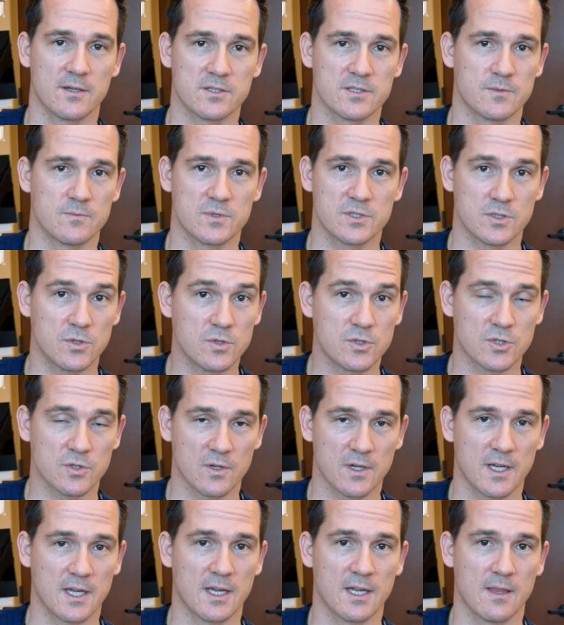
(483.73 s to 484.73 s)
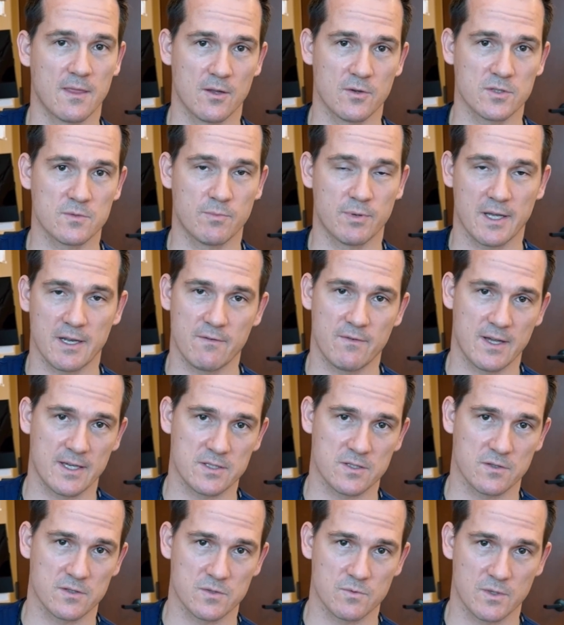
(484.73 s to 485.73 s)
some suturing and those blood
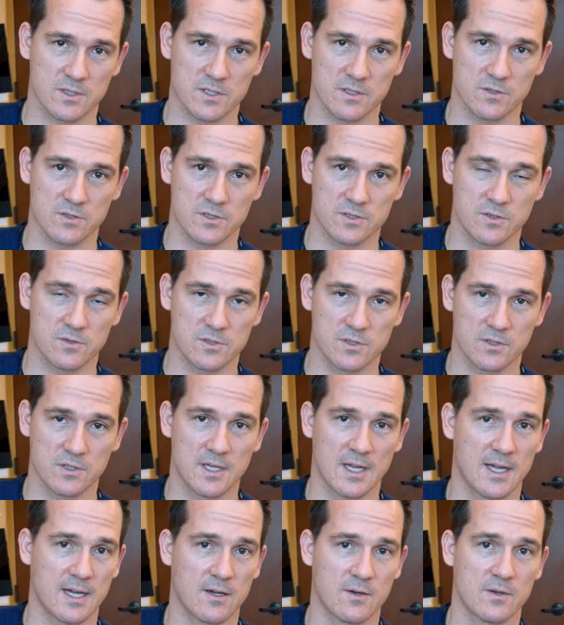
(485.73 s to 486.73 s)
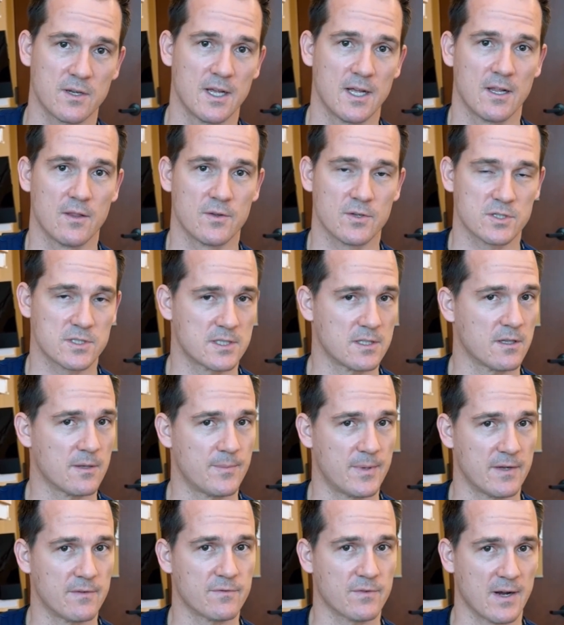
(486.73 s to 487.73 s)
vessels once they're sutured down they're still a
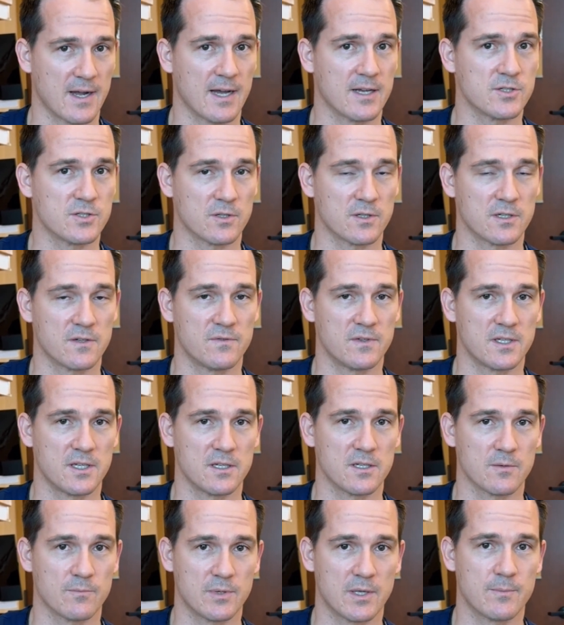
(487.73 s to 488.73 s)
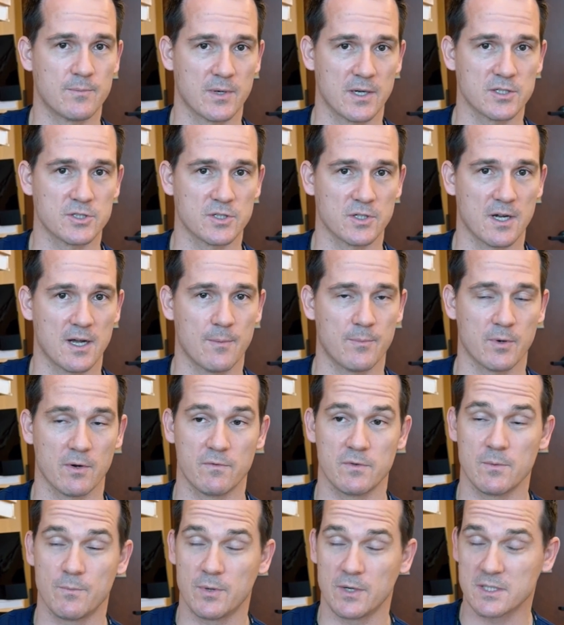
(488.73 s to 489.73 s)
bit fragile and if you get your blood pressure up or
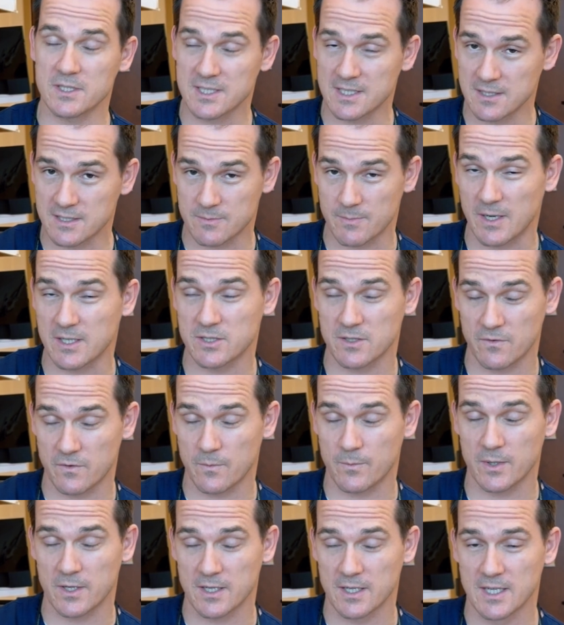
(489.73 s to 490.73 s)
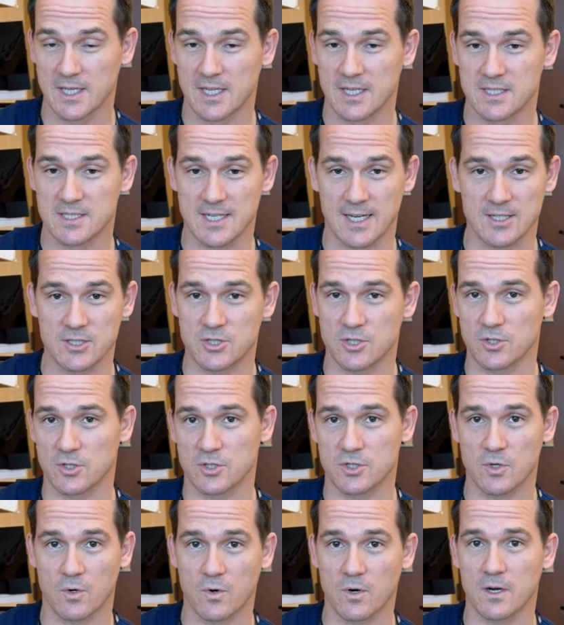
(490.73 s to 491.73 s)
if you put especially if you put tension or
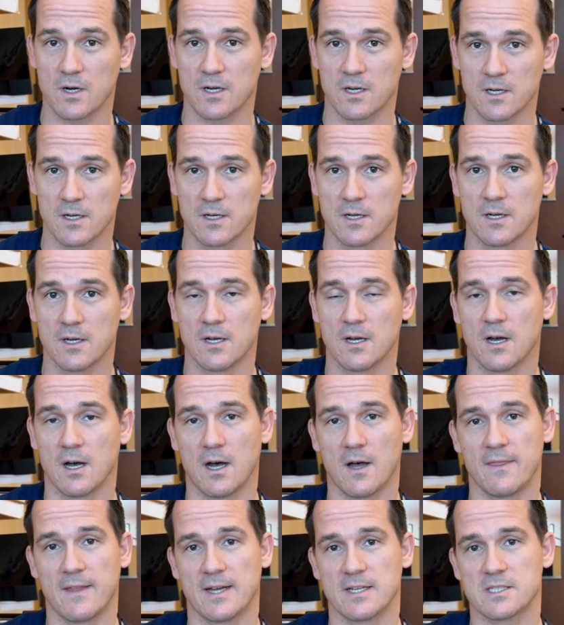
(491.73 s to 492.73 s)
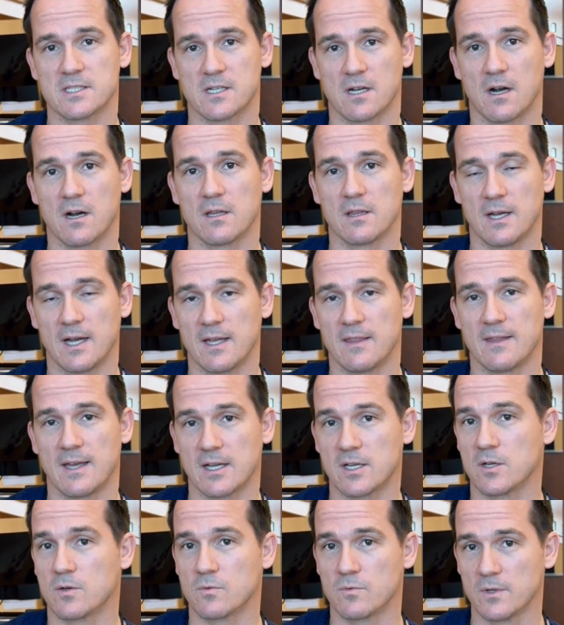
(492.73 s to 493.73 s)
torque on that scar line
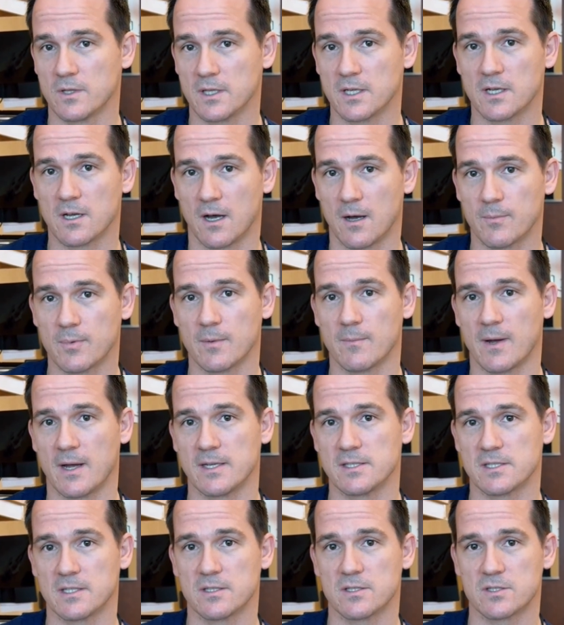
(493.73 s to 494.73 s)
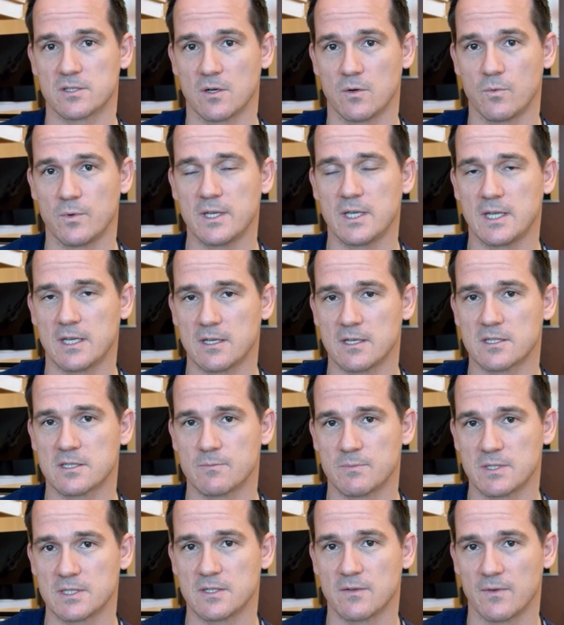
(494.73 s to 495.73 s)
that could really compromise it so we get into
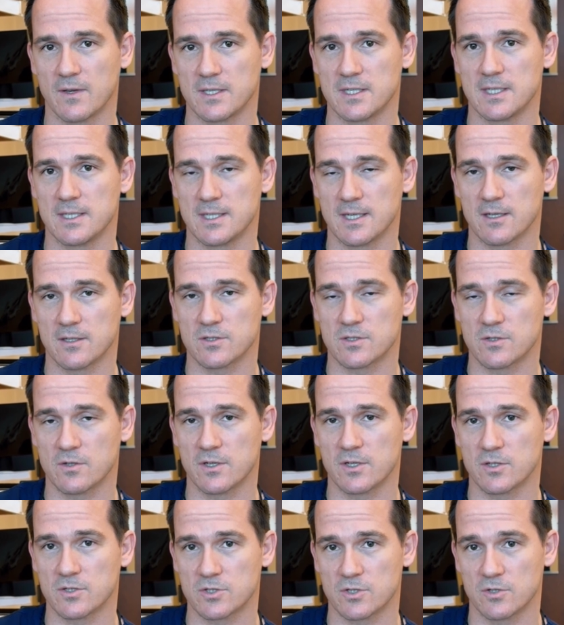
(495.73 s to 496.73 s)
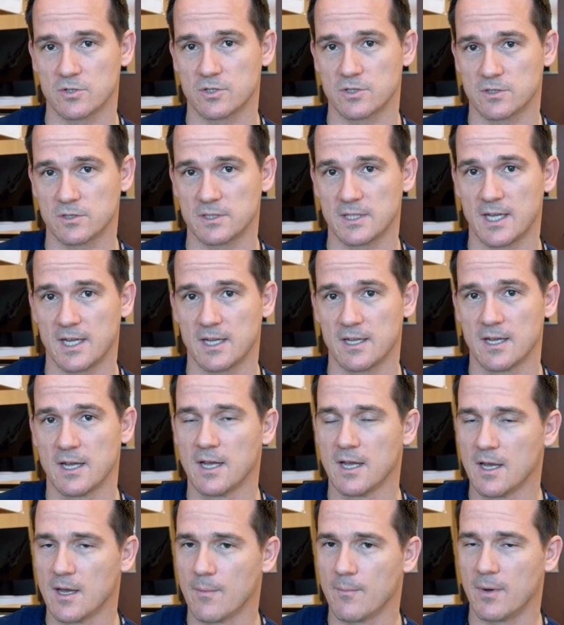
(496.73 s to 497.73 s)
specific details during your surgical day
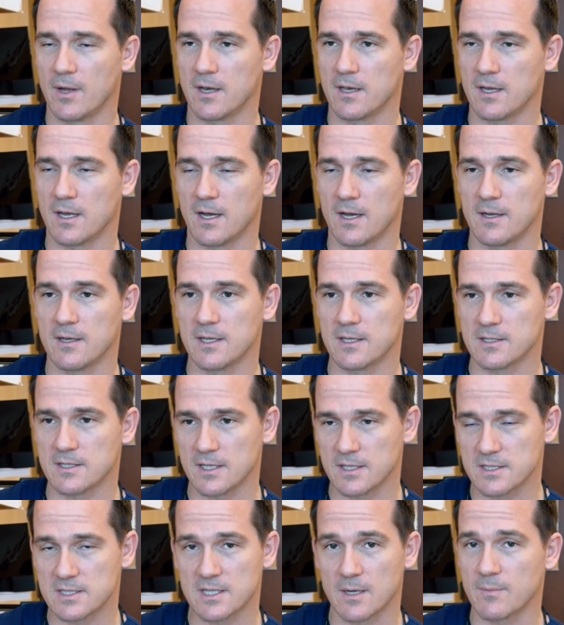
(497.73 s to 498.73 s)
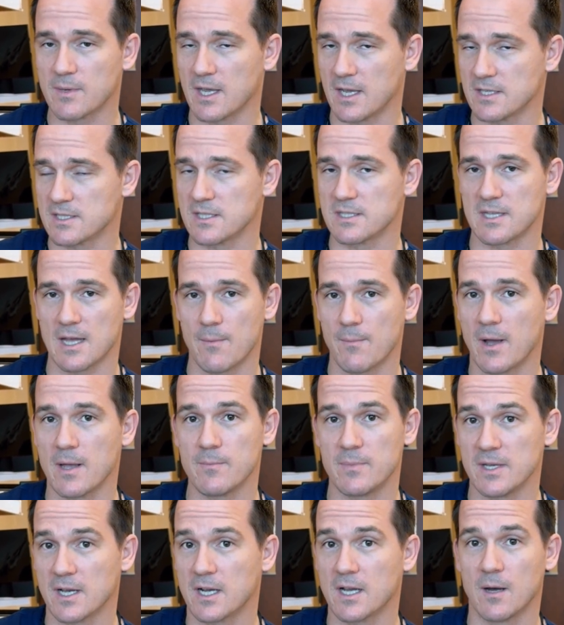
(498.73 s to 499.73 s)
but uh, in, in some cases that might
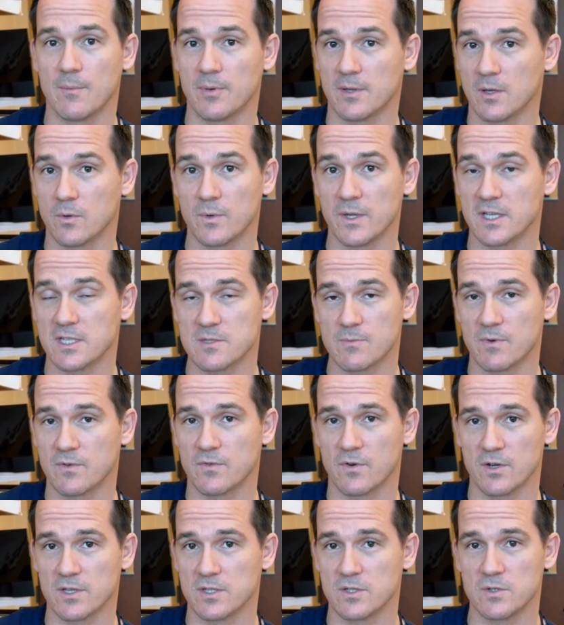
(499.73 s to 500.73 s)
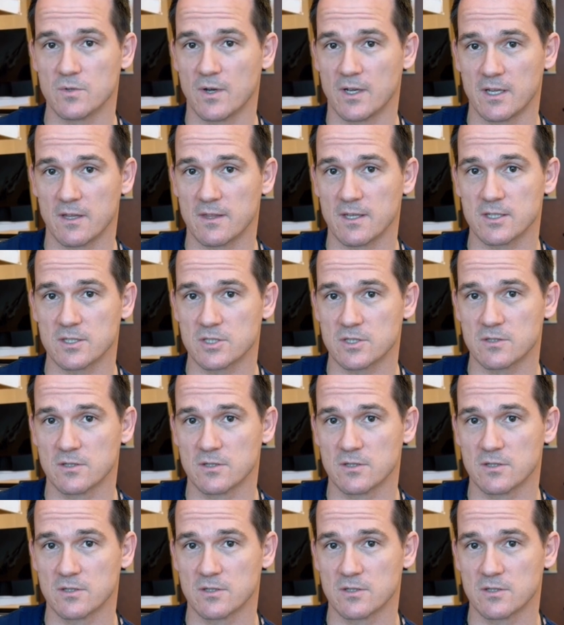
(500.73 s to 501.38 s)
be a couple of weeks before you do anything